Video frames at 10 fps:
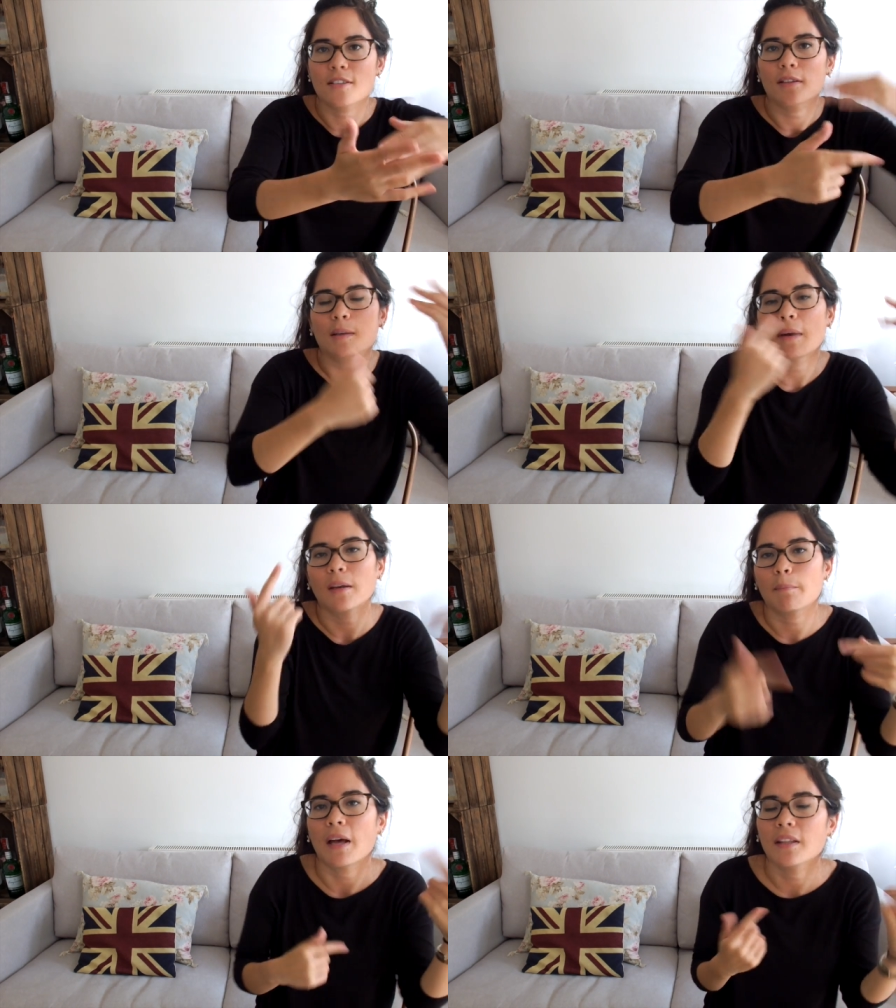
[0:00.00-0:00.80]
so the
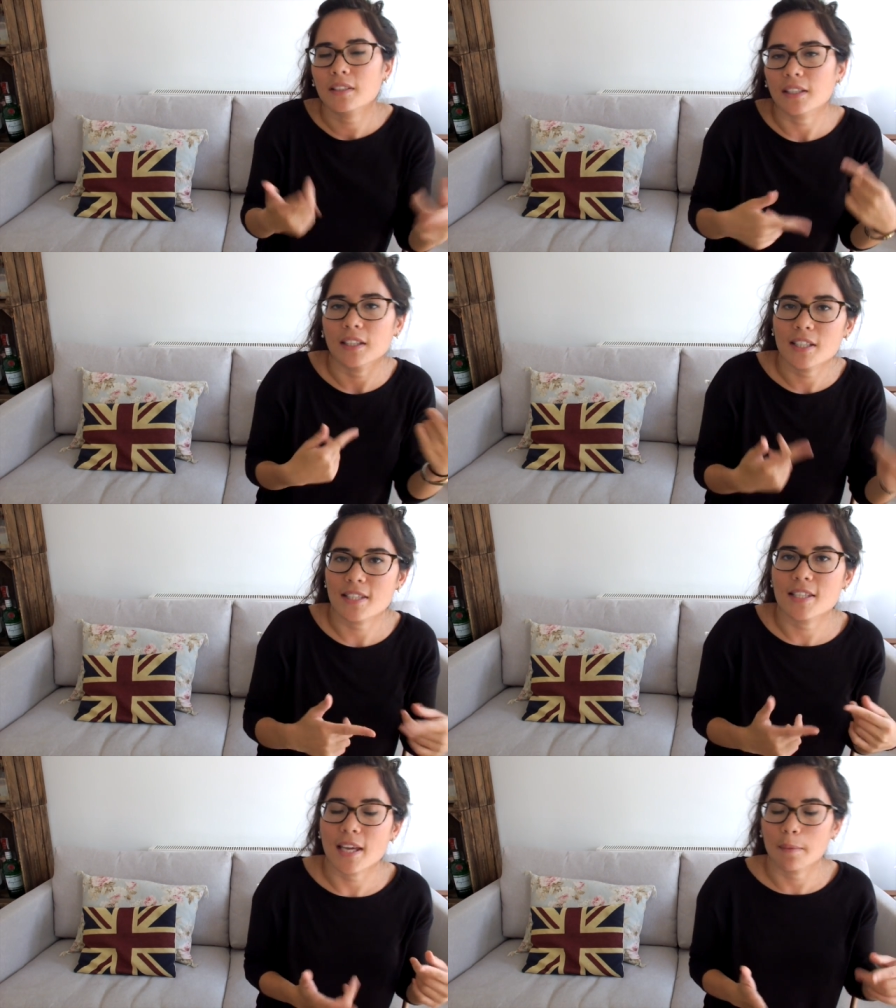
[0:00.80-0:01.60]
amount of bending that
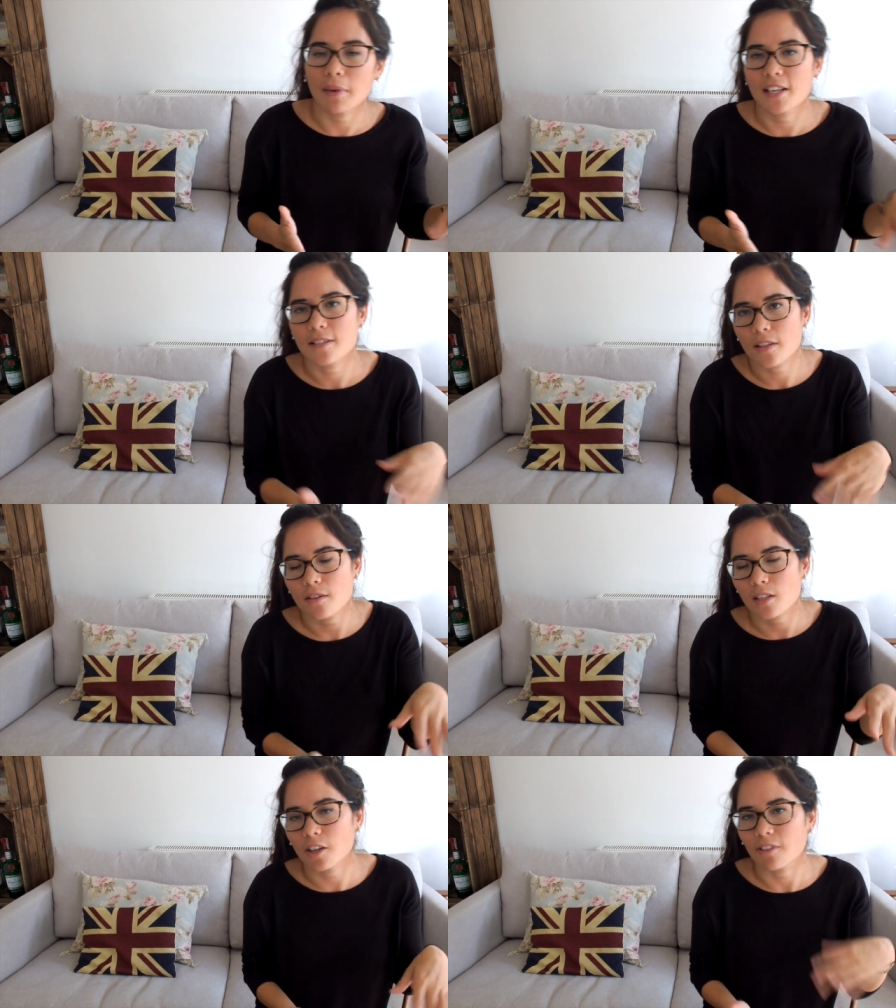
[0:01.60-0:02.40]
needs to take place to
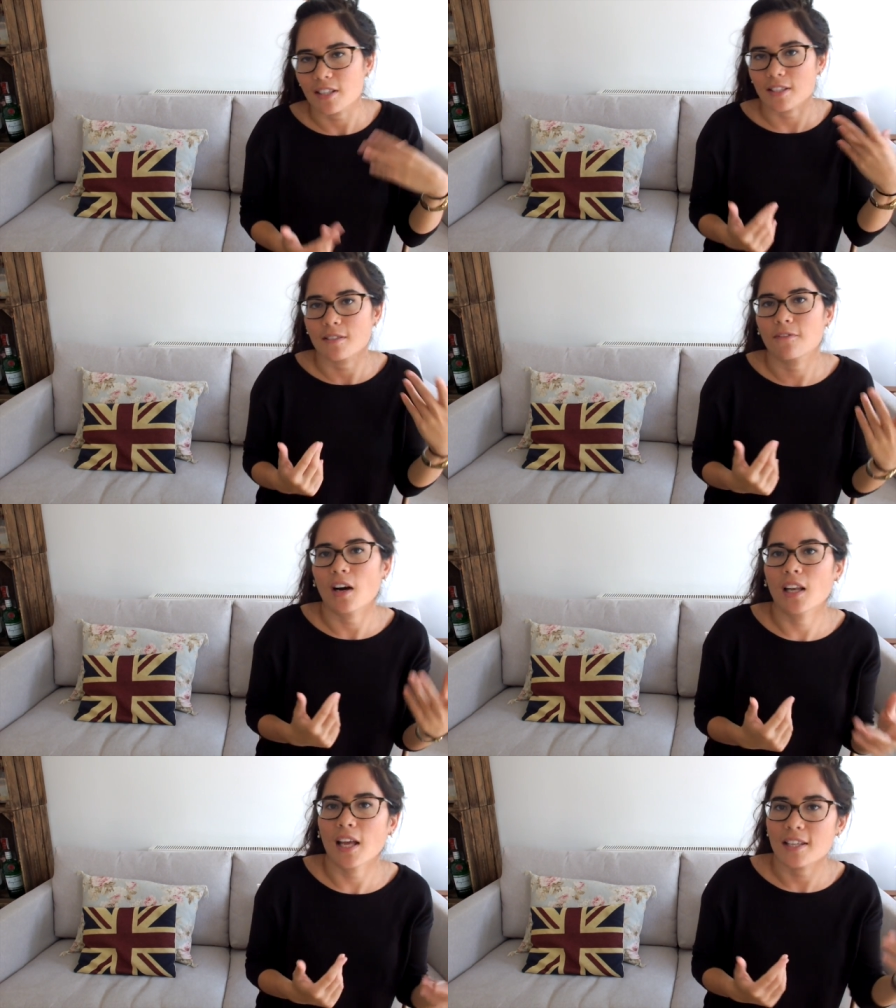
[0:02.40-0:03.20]
those light rays is
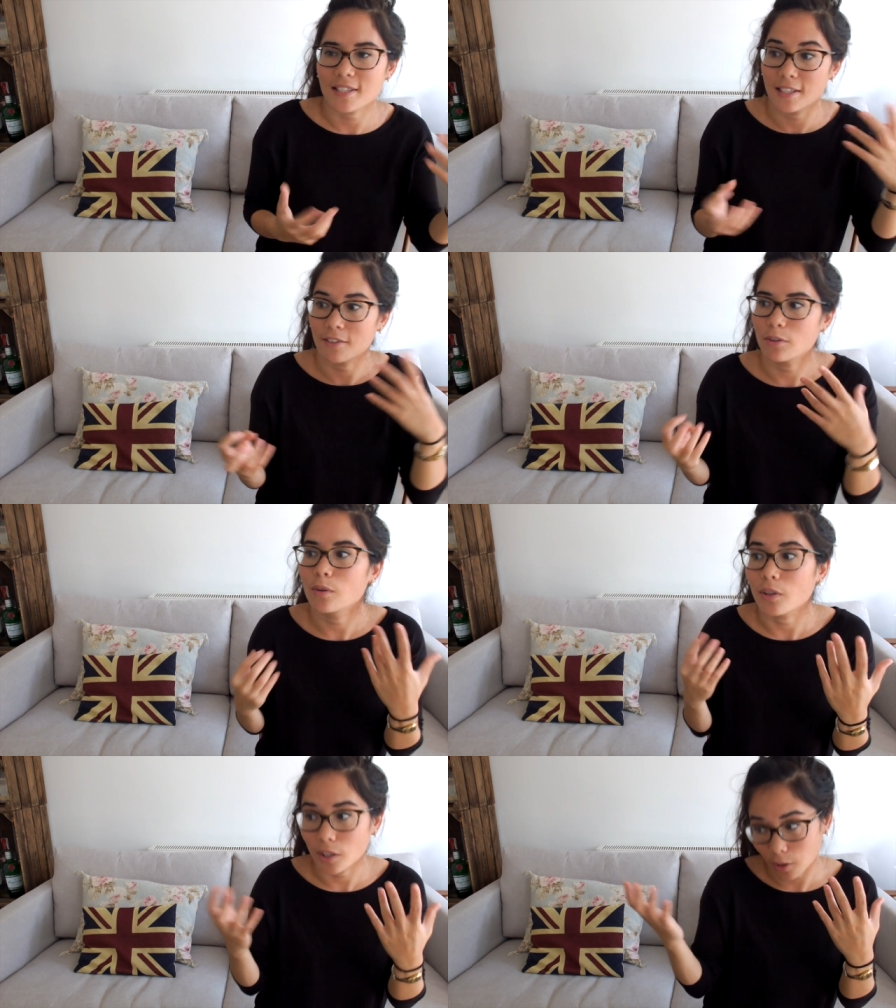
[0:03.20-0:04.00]
far less than if you're
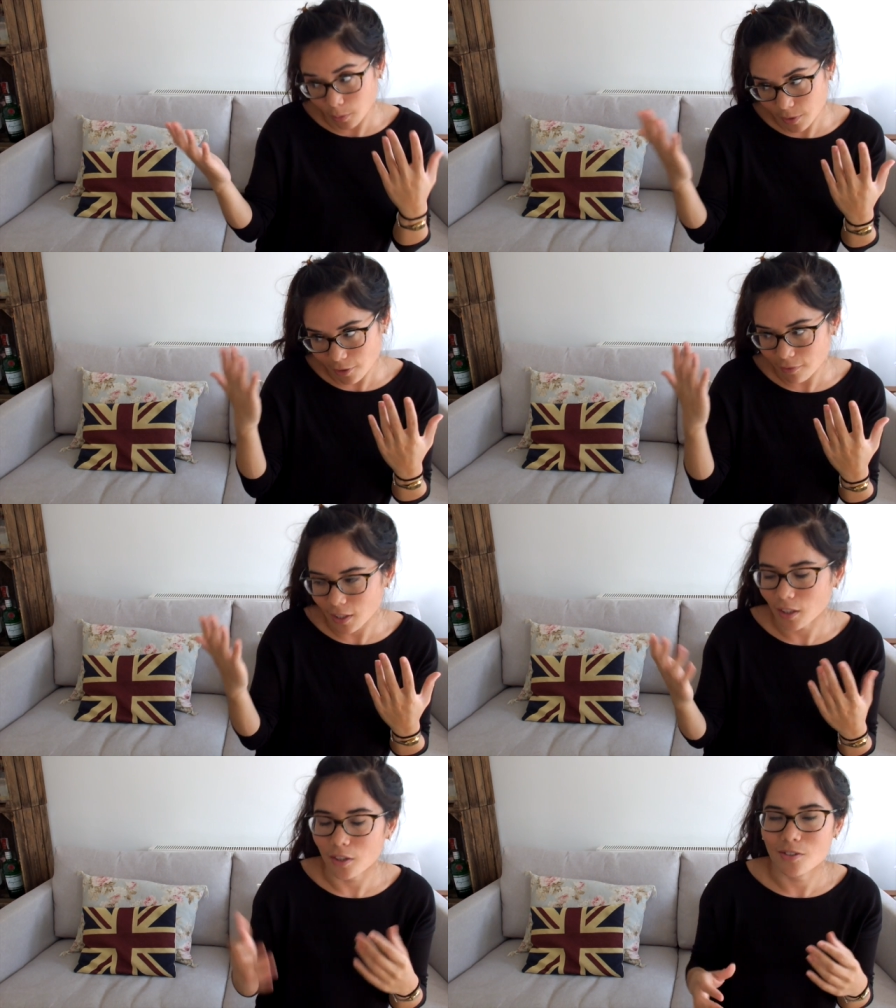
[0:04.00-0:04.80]
looking at an object
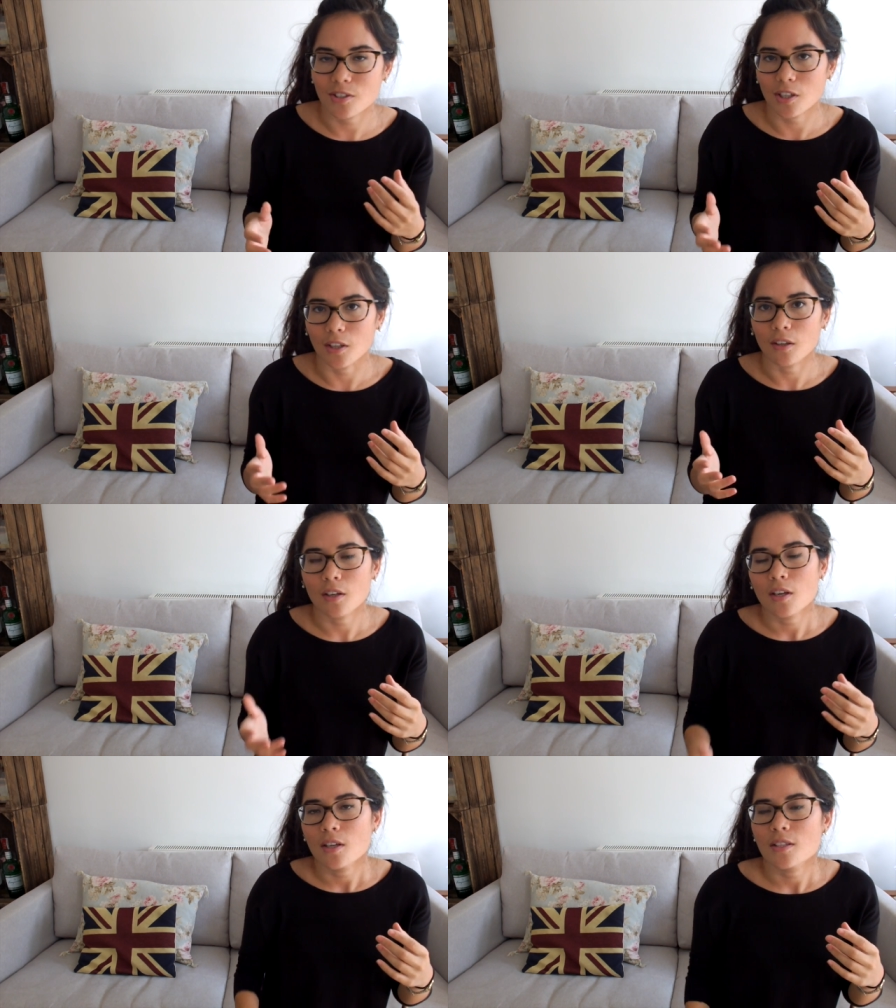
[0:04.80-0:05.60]
really close to.
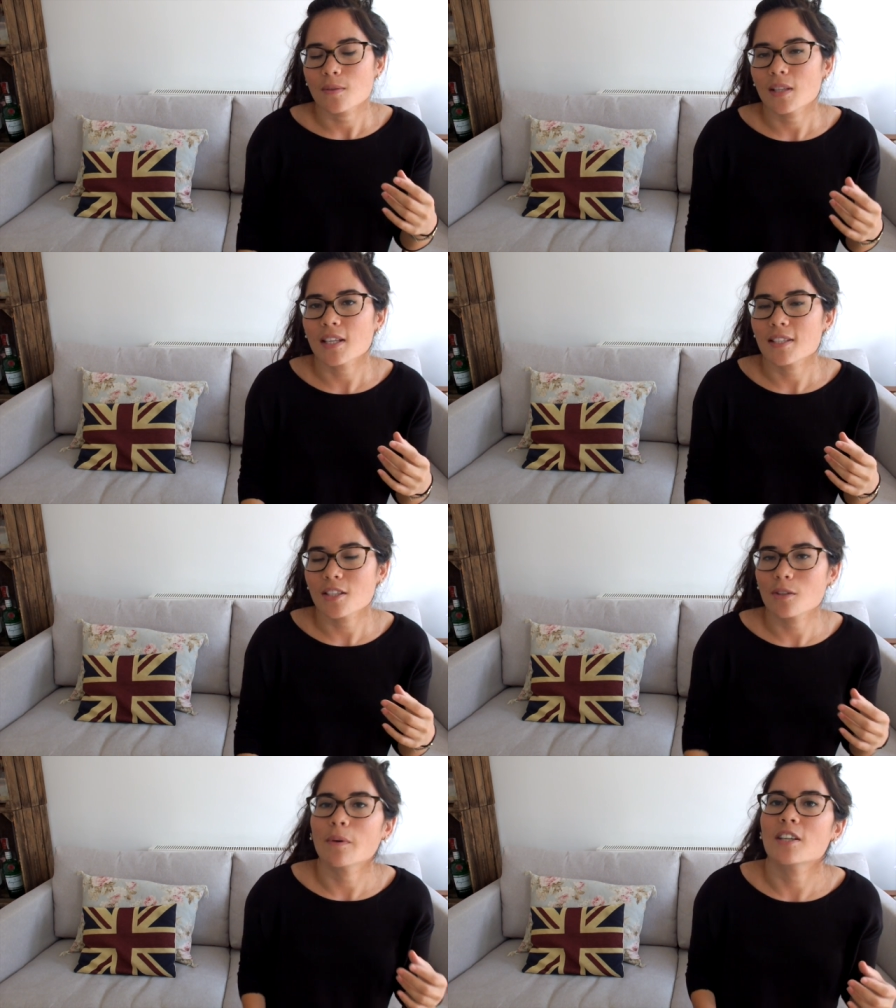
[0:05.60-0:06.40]
So in that
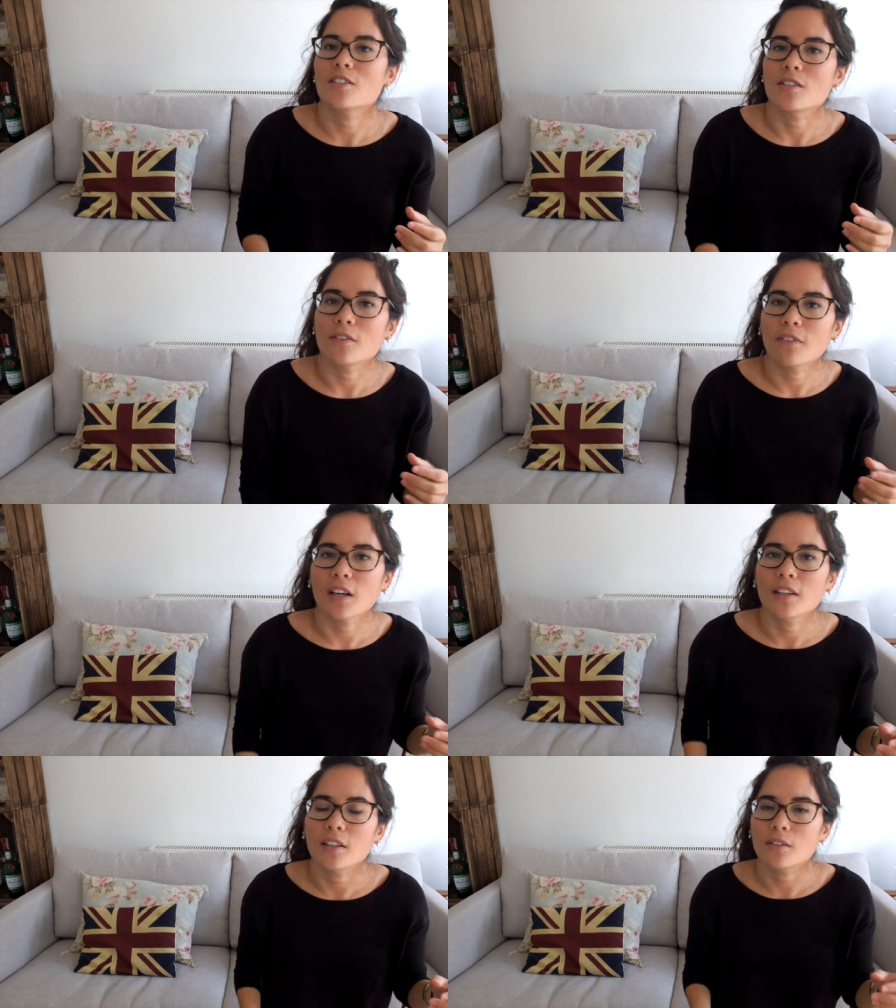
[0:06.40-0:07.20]
situation, you find that